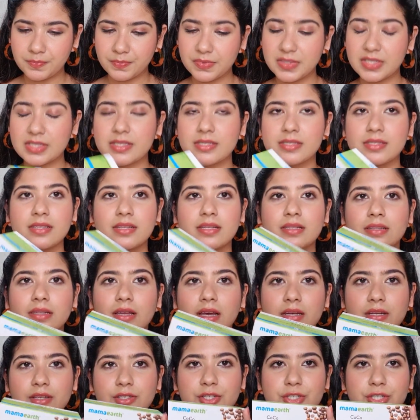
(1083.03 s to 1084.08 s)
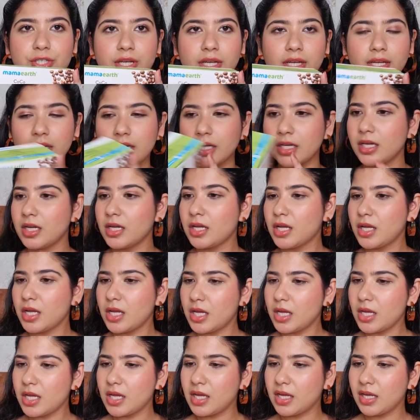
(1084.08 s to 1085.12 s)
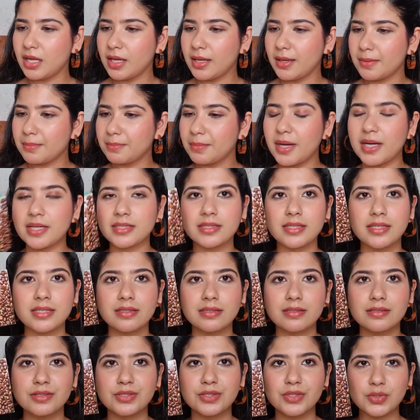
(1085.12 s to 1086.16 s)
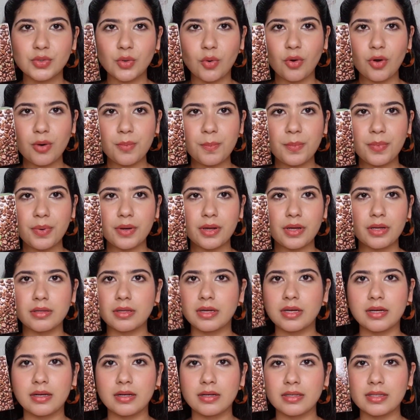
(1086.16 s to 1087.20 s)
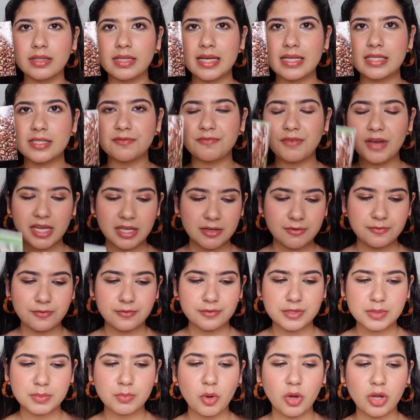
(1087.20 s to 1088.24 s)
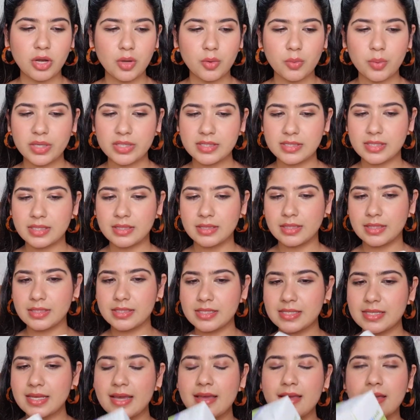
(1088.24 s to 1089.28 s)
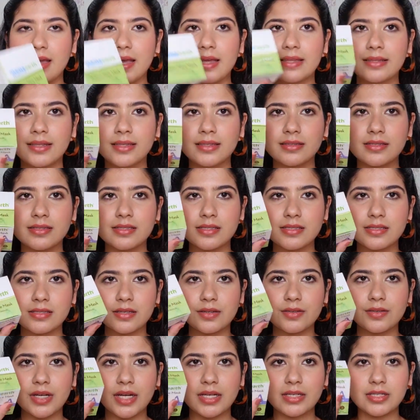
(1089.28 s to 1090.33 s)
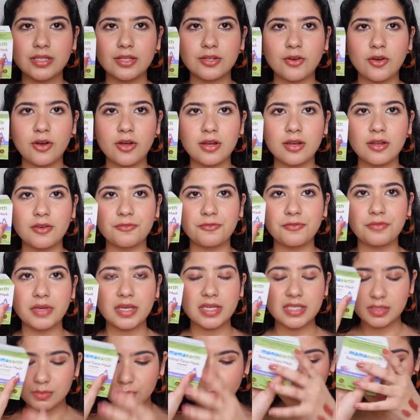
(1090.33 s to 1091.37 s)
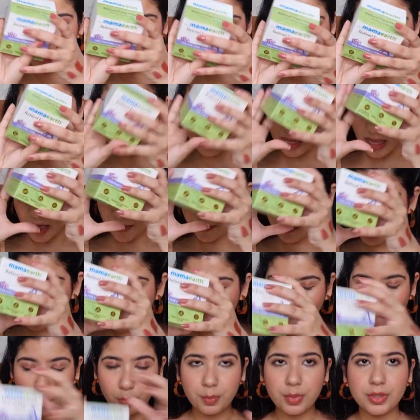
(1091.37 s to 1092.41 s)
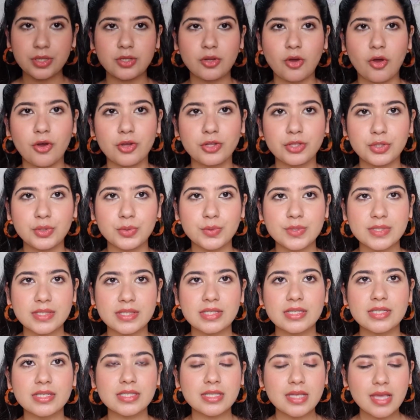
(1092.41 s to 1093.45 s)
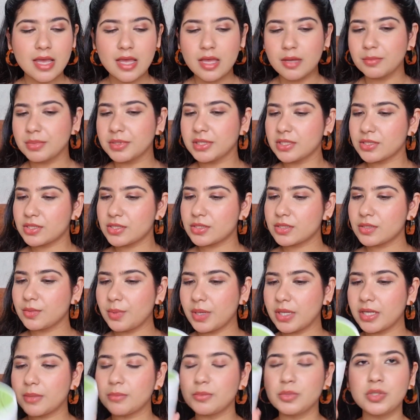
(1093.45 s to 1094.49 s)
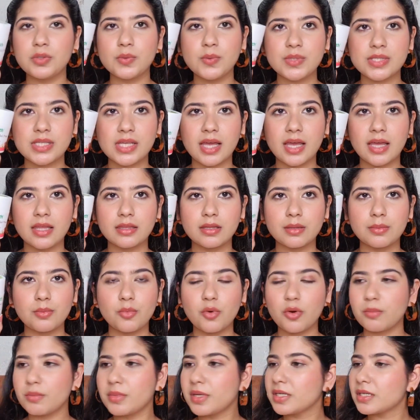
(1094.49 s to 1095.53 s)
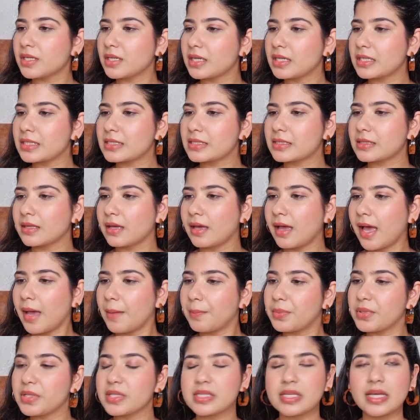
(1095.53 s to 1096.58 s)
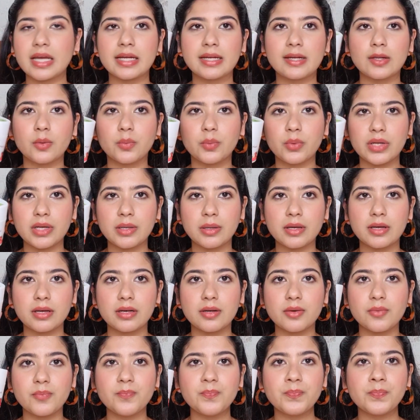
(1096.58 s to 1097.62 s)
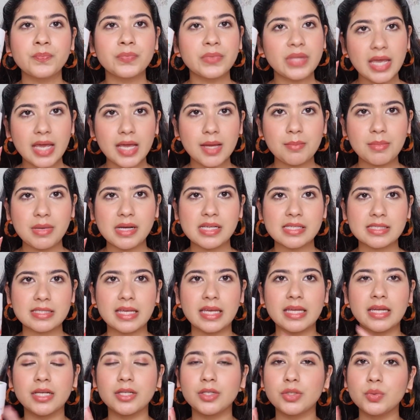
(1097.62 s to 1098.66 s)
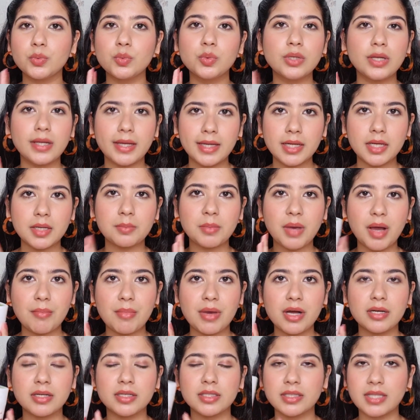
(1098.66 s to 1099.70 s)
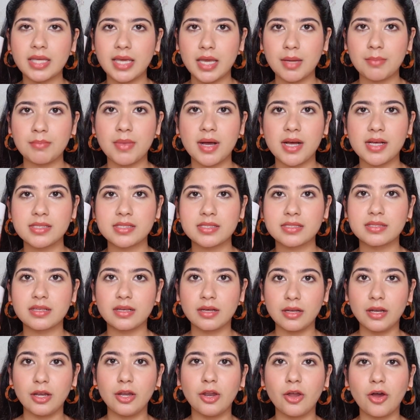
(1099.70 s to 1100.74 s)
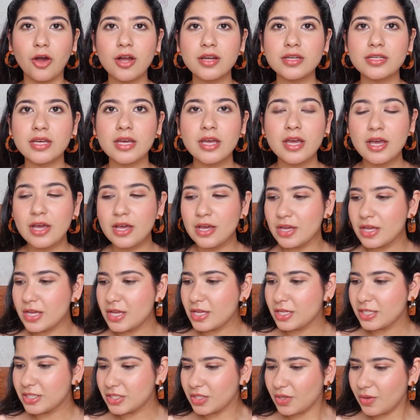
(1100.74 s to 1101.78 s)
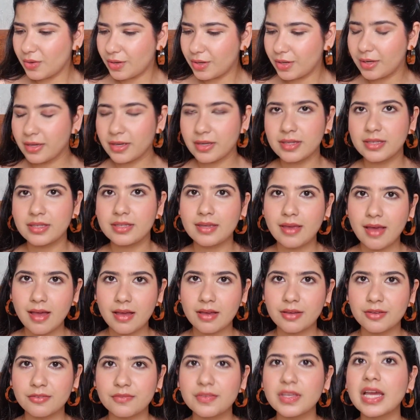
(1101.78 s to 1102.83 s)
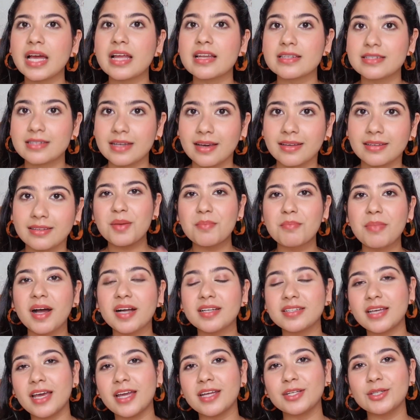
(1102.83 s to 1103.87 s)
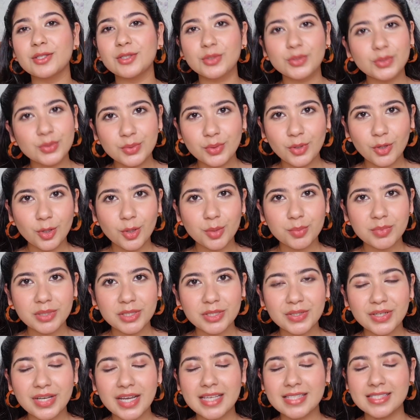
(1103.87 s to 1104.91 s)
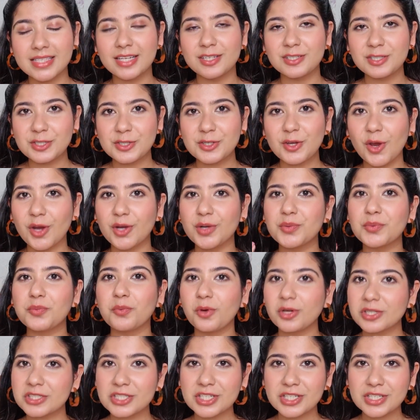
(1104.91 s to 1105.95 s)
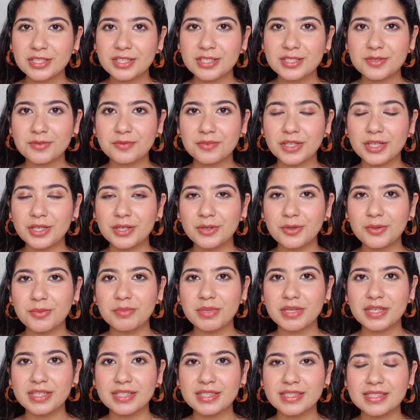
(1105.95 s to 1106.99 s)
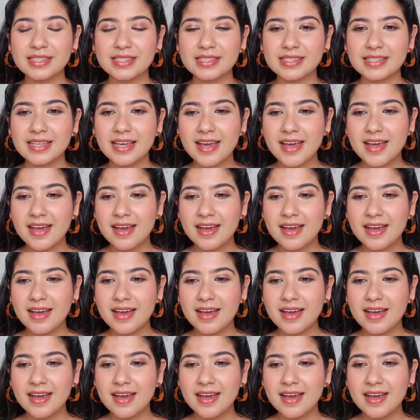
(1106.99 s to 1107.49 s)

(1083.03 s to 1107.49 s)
this is the Nourishing Bathing Soap. It has 5 smaller ones in this, and then this is the Retinol Face Mask. I haven't opened or used this, but this is the one I'm using at the moment. It's the Apple Cider Vinegar Hair Mask, and I do like Mamaearth hair masks a lot. So yeah, we are done. But I do hope that you guys enjoyed watching this video, because